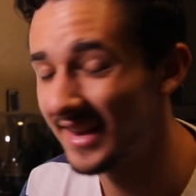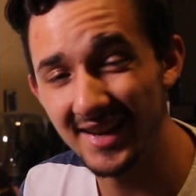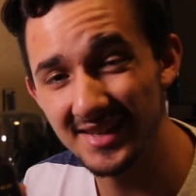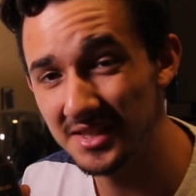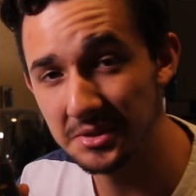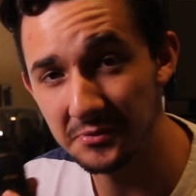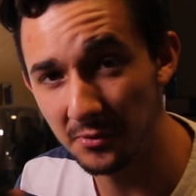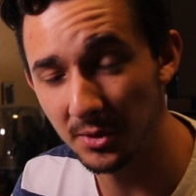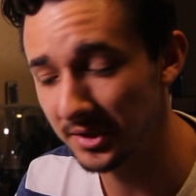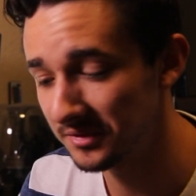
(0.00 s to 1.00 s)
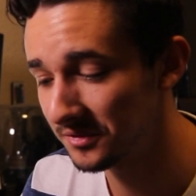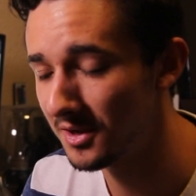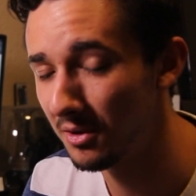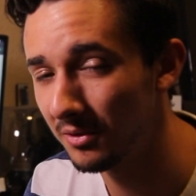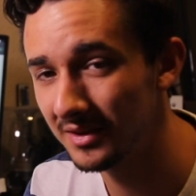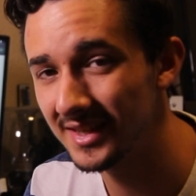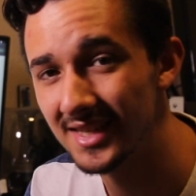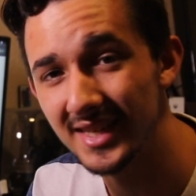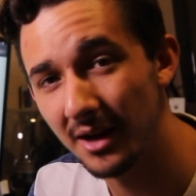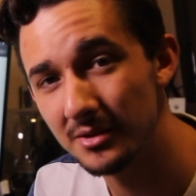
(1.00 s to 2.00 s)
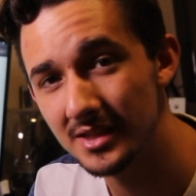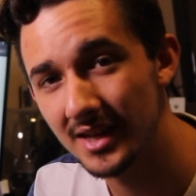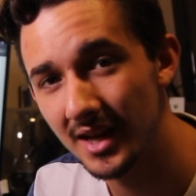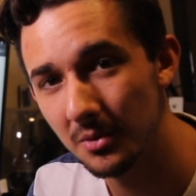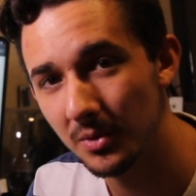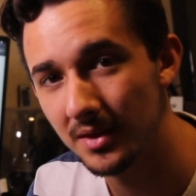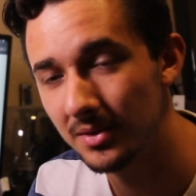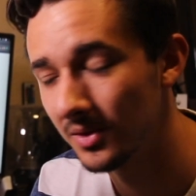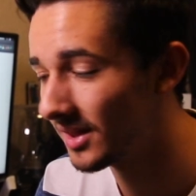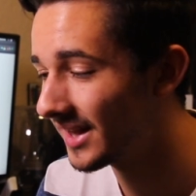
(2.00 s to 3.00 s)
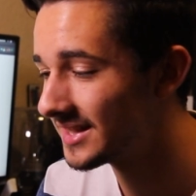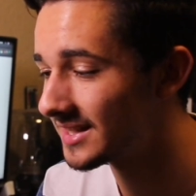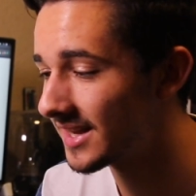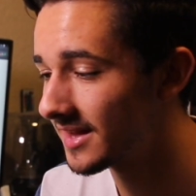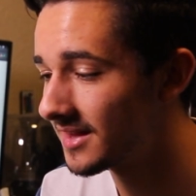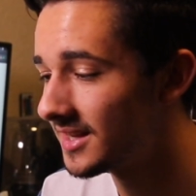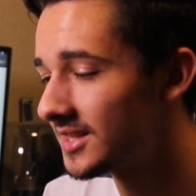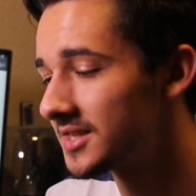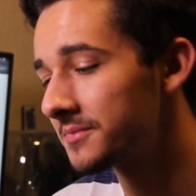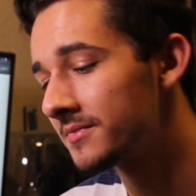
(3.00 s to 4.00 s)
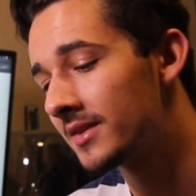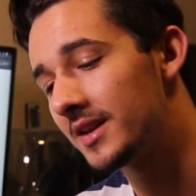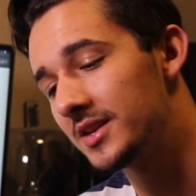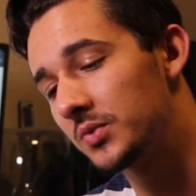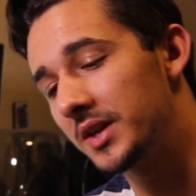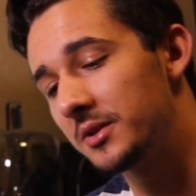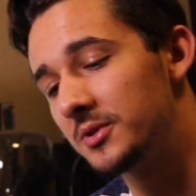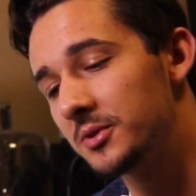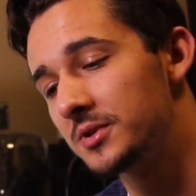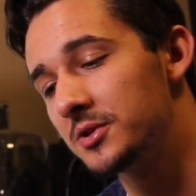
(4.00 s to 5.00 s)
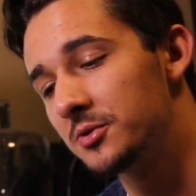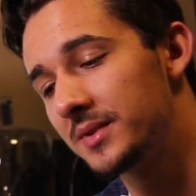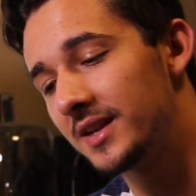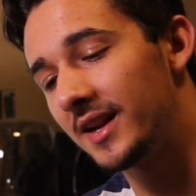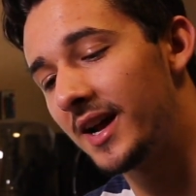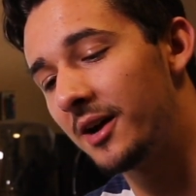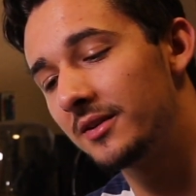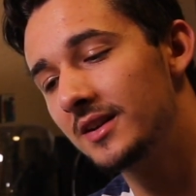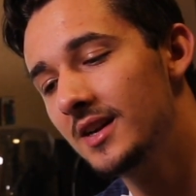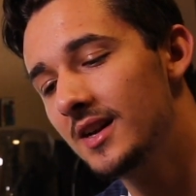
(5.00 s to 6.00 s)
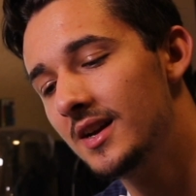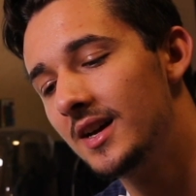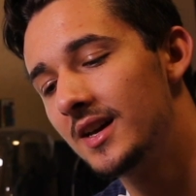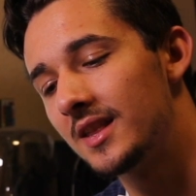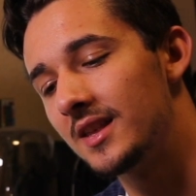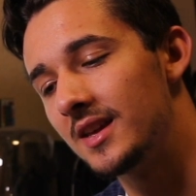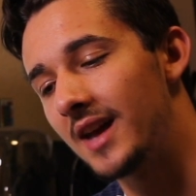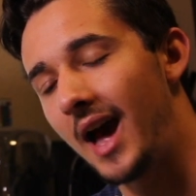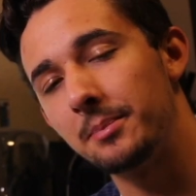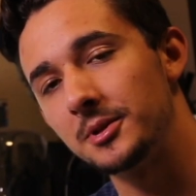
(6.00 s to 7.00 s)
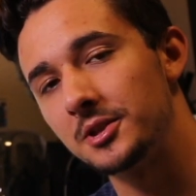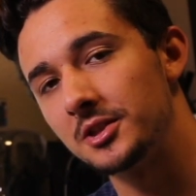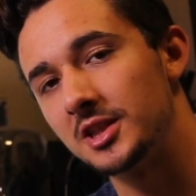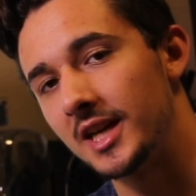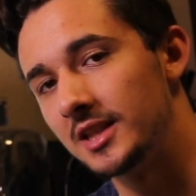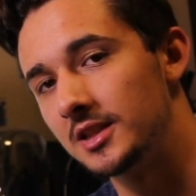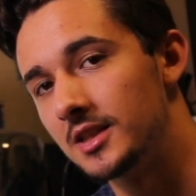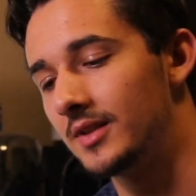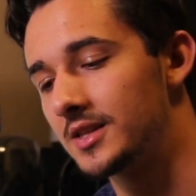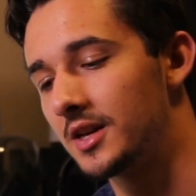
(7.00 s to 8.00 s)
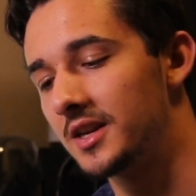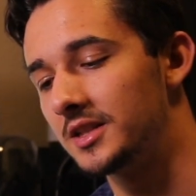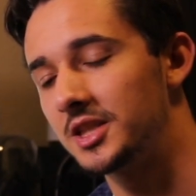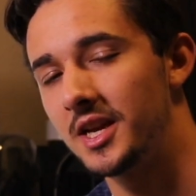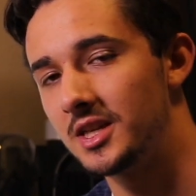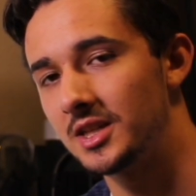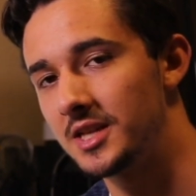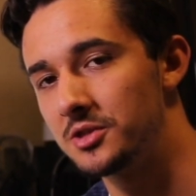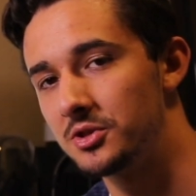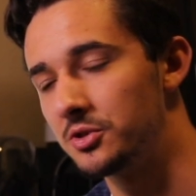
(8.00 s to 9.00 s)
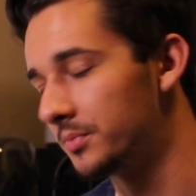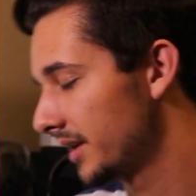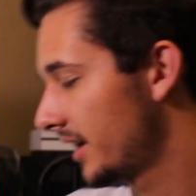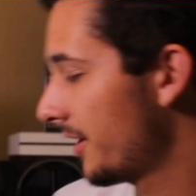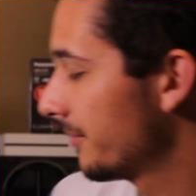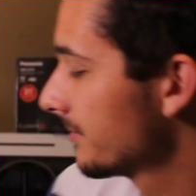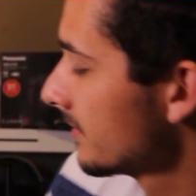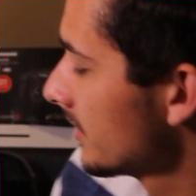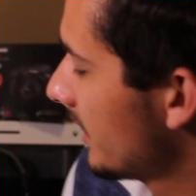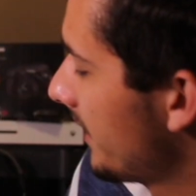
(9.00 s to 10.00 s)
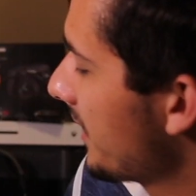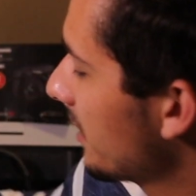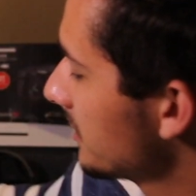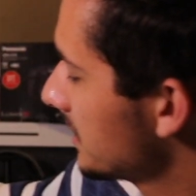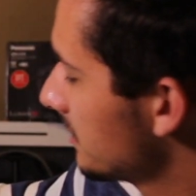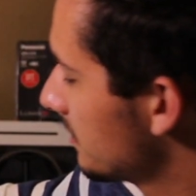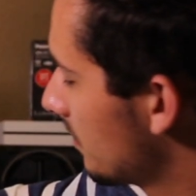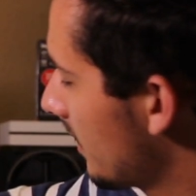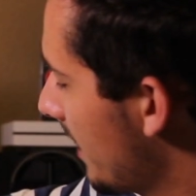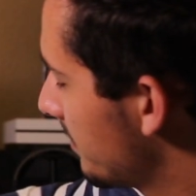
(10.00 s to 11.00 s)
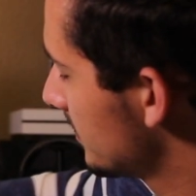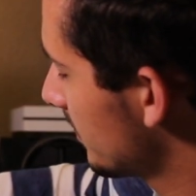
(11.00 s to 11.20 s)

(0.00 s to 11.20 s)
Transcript: 90 to 400. The only downside with the lens like this is when you do zoom in and out, the aperture changes. It's gonna change as you zoom in and out. And that also happens